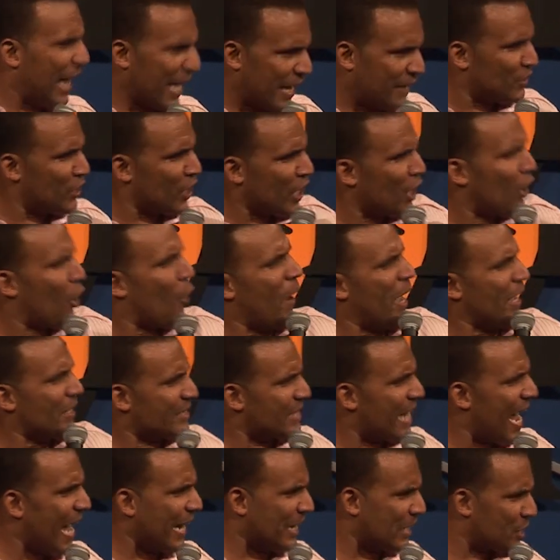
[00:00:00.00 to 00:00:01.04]
Like if she go
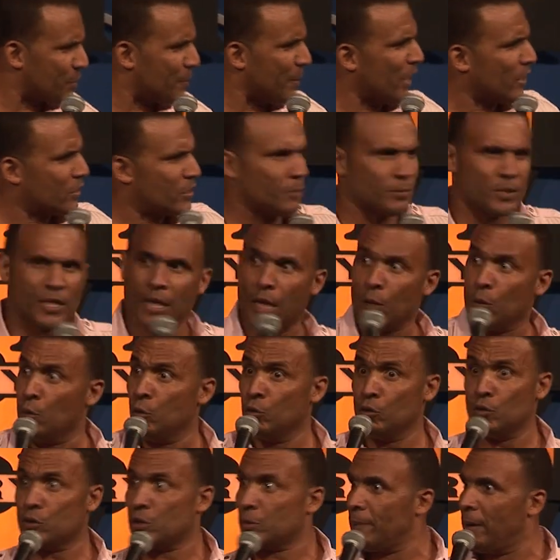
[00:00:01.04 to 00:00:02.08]
outside and smell something, she's like,
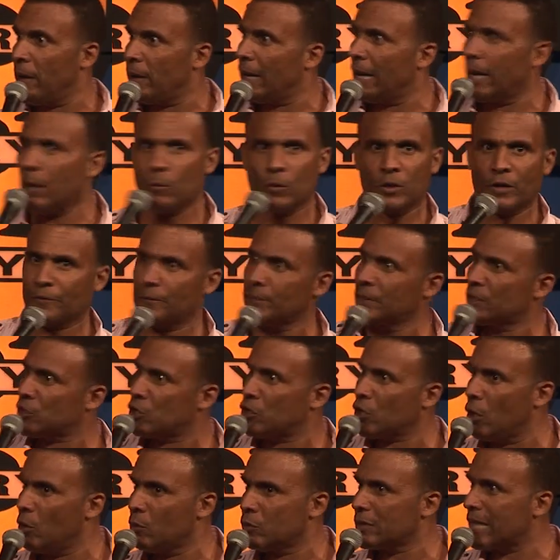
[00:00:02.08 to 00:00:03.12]
ooh, you smell that? I wonder if
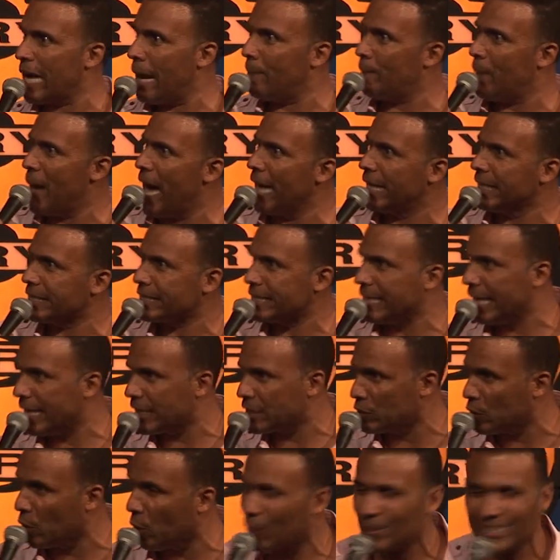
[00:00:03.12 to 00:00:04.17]
Miss Jones got bodies
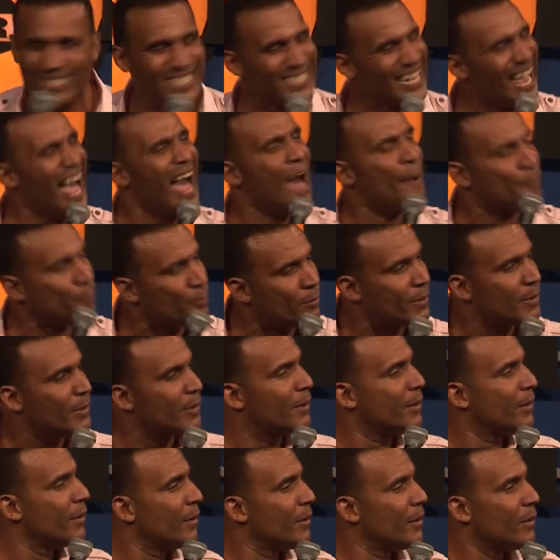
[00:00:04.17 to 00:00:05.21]
next door. Stop
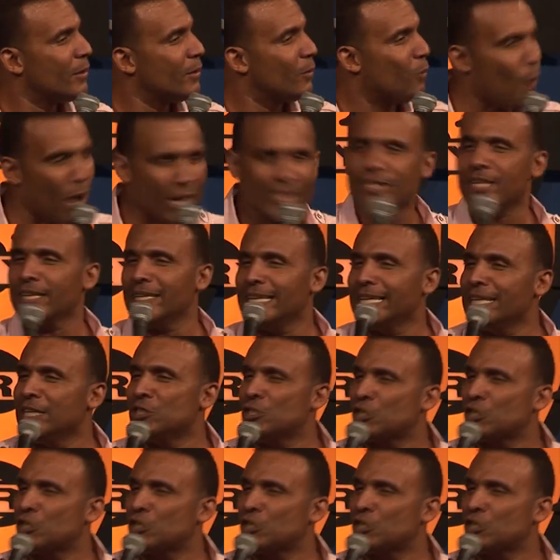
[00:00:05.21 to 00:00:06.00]
watching